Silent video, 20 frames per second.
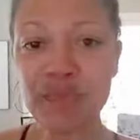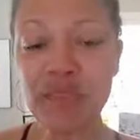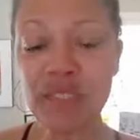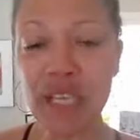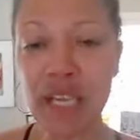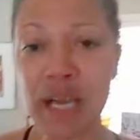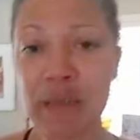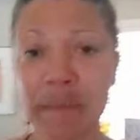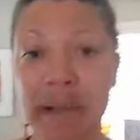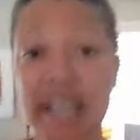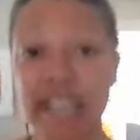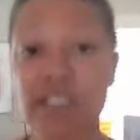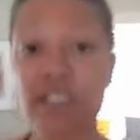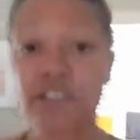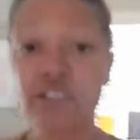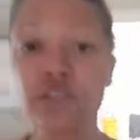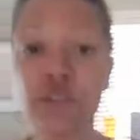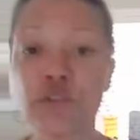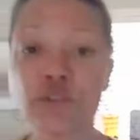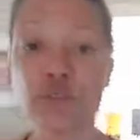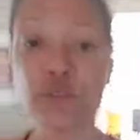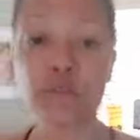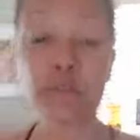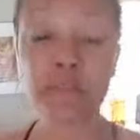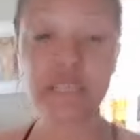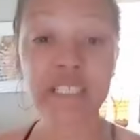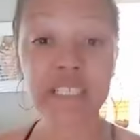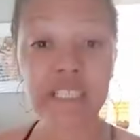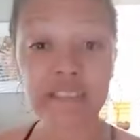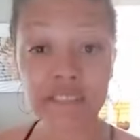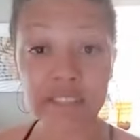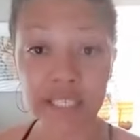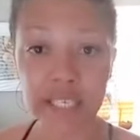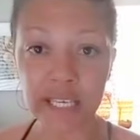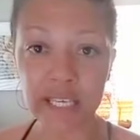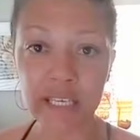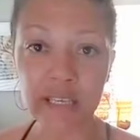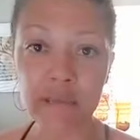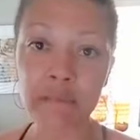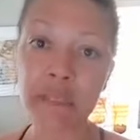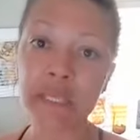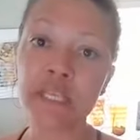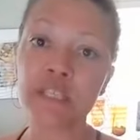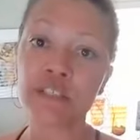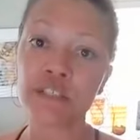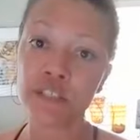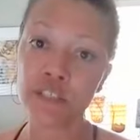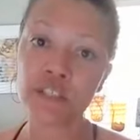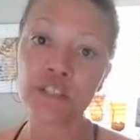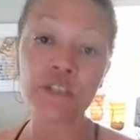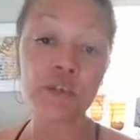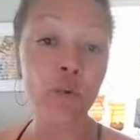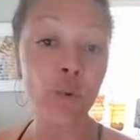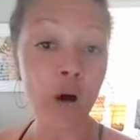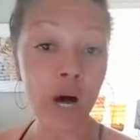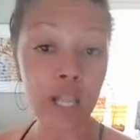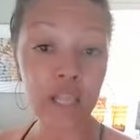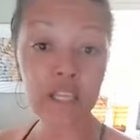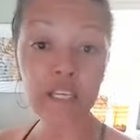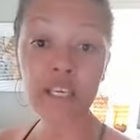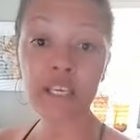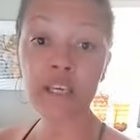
I do believe in eating meat, good quality